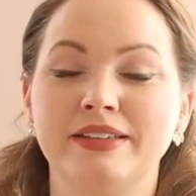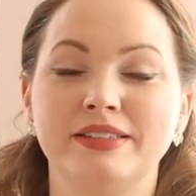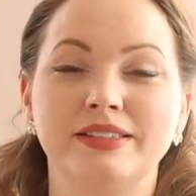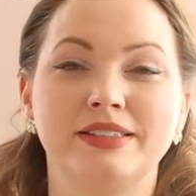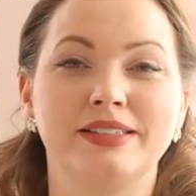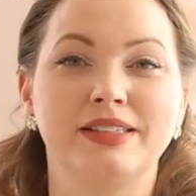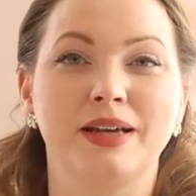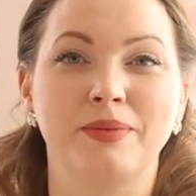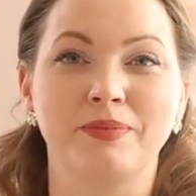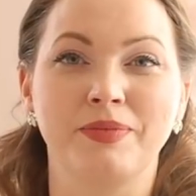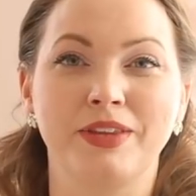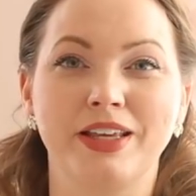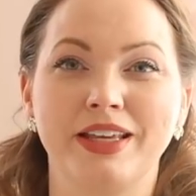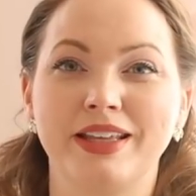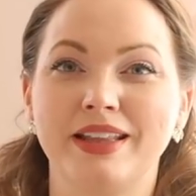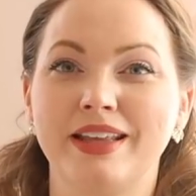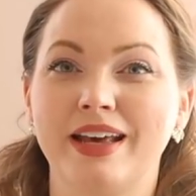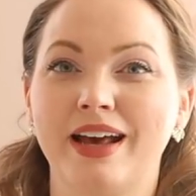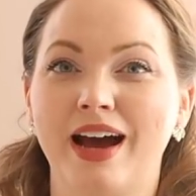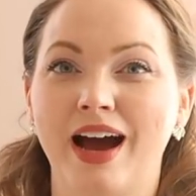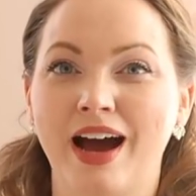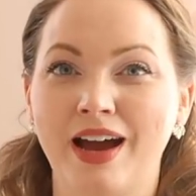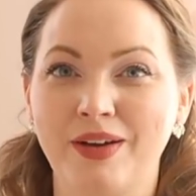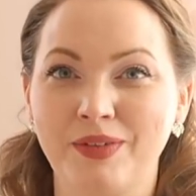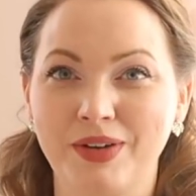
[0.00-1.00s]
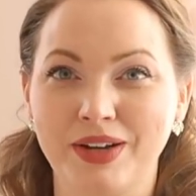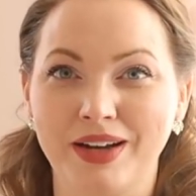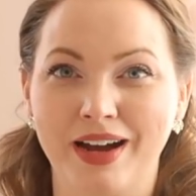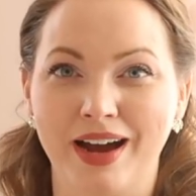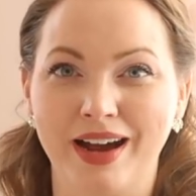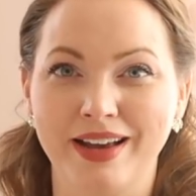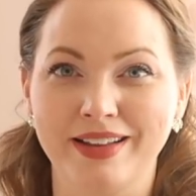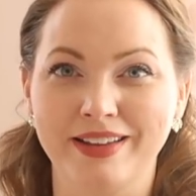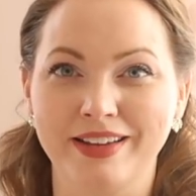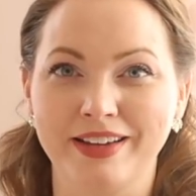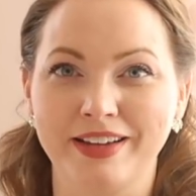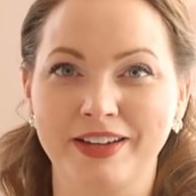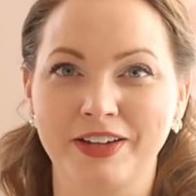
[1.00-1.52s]
is something that I would
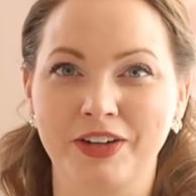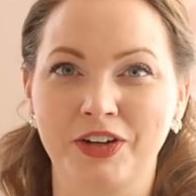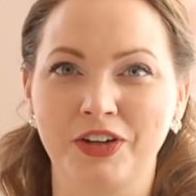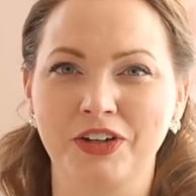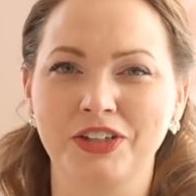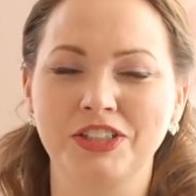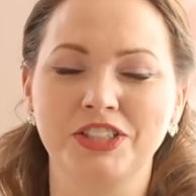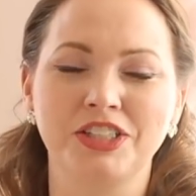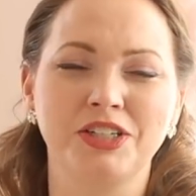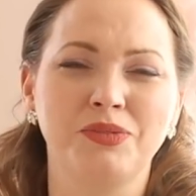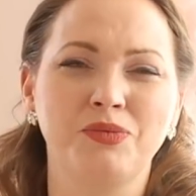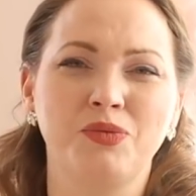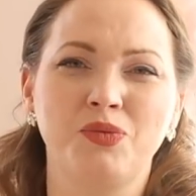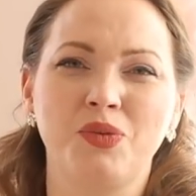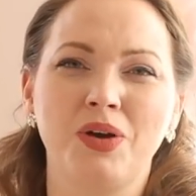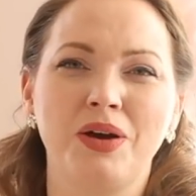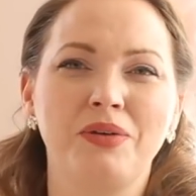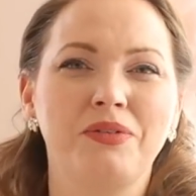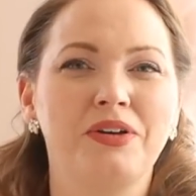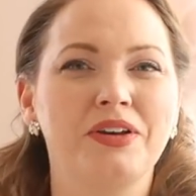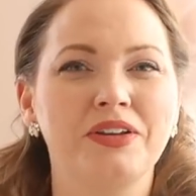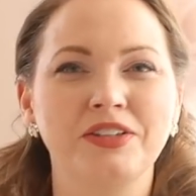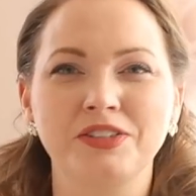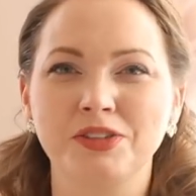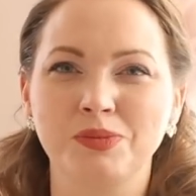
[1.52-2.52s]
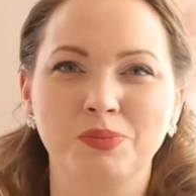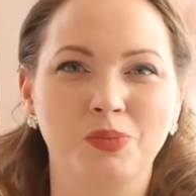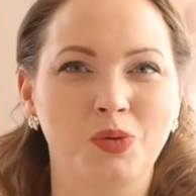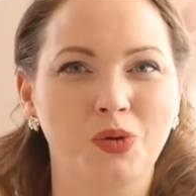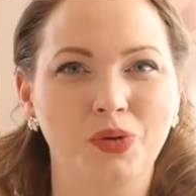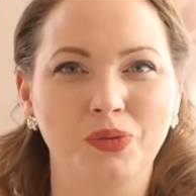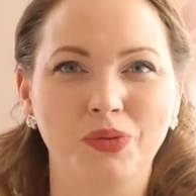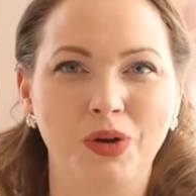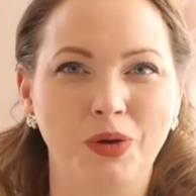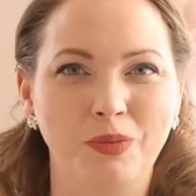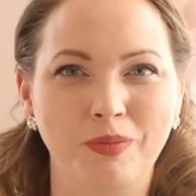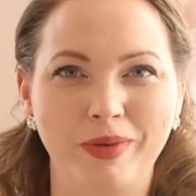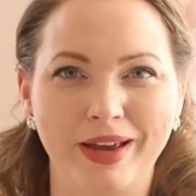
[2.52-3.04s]
highly encourage. And what is
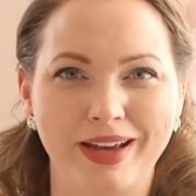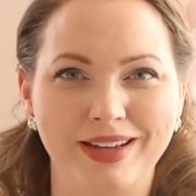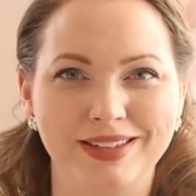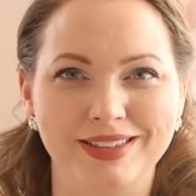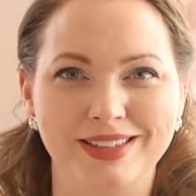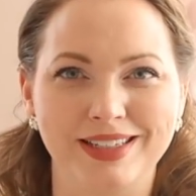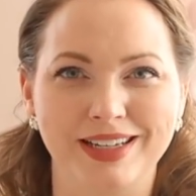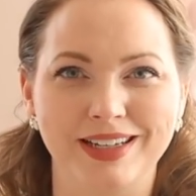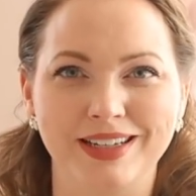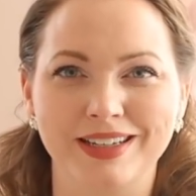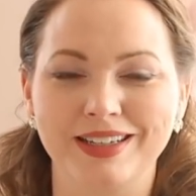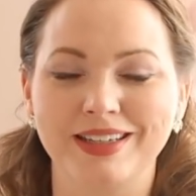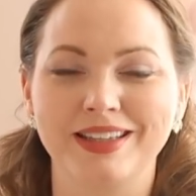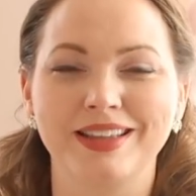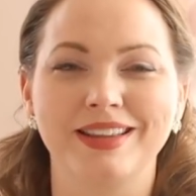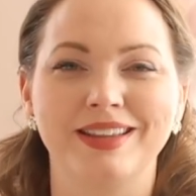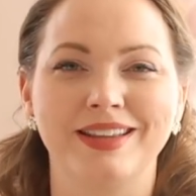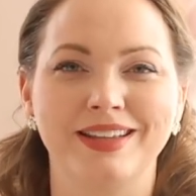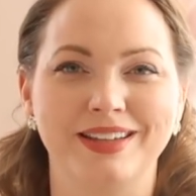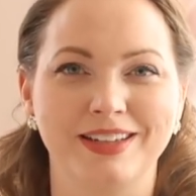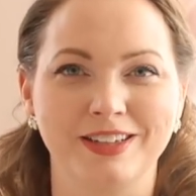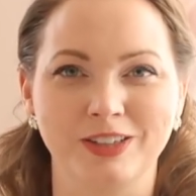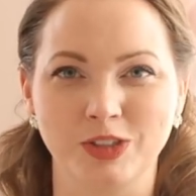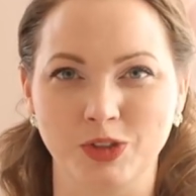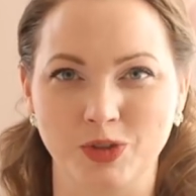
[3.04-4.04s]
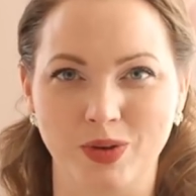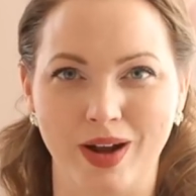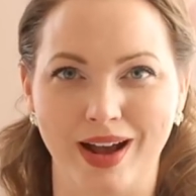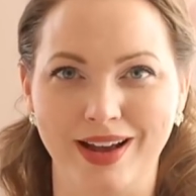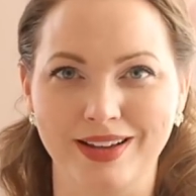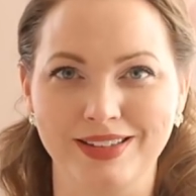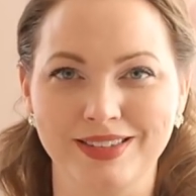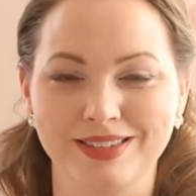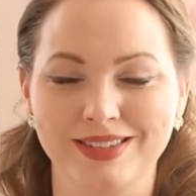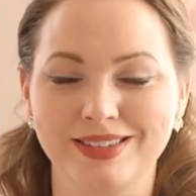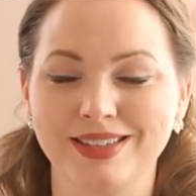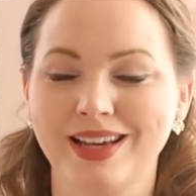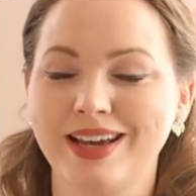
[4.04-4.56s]
more romantic than a
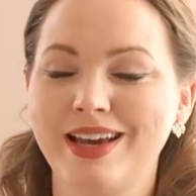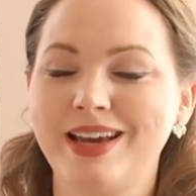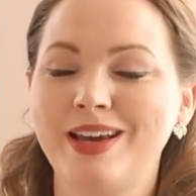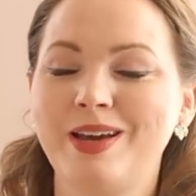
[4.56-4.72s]
dress?